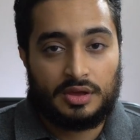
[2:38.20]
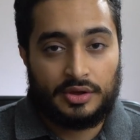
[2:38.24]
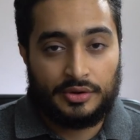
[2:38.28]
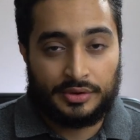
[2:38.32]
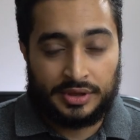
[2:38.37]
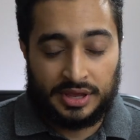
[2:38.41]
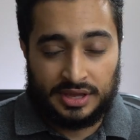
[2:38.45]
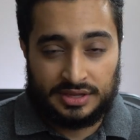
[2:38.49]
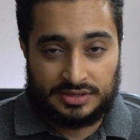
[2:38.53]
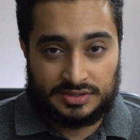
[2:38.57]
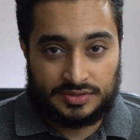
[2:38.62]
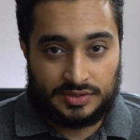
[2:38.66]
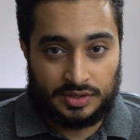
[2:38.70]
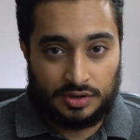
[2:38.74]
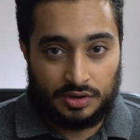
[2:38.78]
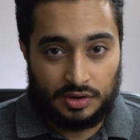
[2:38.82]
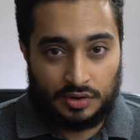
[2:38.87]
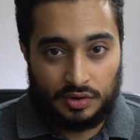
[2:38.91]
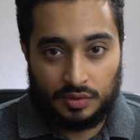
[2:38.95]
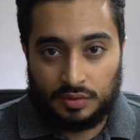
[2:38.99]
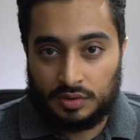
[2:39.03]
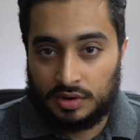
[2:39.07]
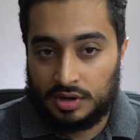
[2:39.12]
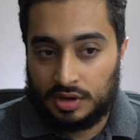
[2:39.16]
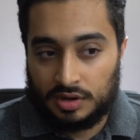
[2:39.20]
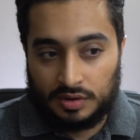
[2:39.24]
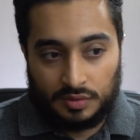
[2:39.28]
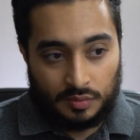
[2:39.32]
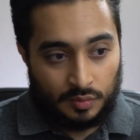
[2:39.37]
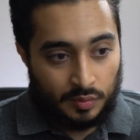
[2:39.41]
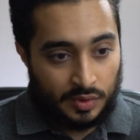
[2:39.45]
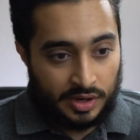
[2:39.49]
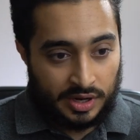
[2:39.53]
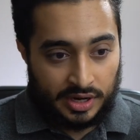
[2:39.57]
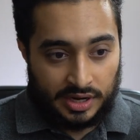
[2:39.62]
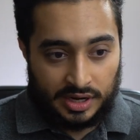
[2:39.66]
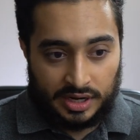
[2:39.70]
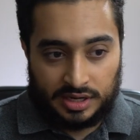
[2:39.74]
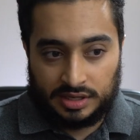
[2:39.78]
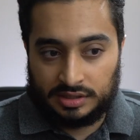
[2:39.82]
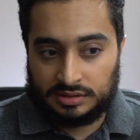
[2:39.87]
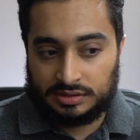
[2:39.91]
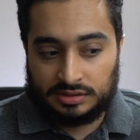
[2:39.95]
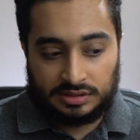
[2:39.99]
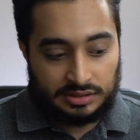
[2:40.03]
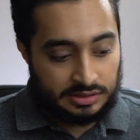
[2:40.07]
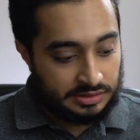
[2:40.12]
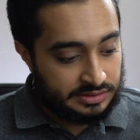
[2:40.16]
Okay, so
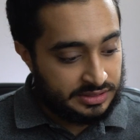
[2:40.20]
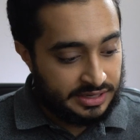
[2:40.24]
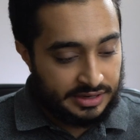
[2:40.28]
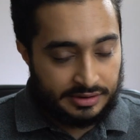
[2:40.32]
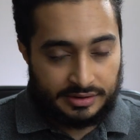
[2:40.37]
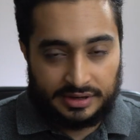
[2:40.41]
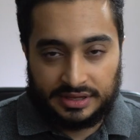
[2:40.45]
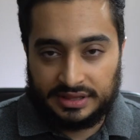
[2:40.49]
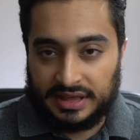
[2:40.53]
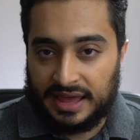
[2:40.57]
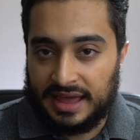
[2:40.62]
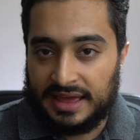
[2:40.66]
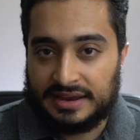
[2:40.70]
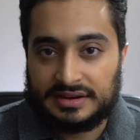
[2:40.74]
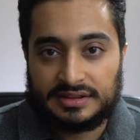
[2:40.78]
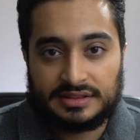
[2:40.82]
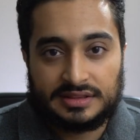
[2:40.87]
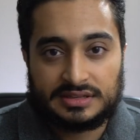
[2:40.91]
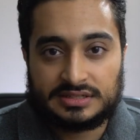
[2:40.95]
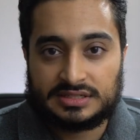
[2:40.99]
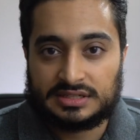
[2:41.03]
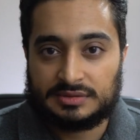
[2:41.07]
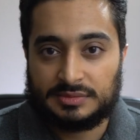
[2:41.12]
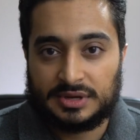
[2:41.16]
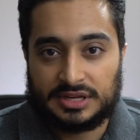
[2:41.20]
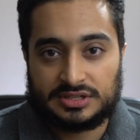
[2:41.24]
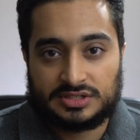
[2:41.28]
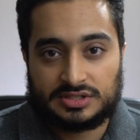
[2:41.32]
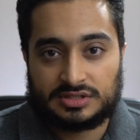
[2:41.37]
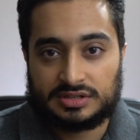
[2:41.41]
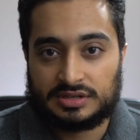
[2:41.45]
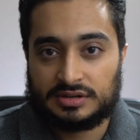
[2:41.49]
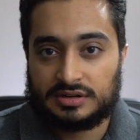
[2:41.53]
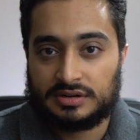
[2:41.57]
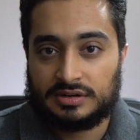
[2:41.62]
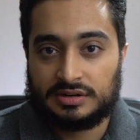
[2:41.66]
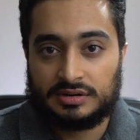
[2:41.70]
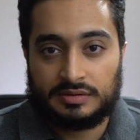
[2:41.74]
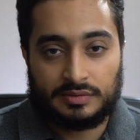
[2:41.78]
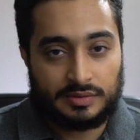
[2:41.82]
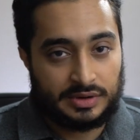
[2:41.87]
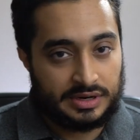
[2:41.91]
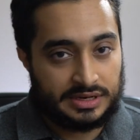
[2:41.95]
we're nearing the end of the semester.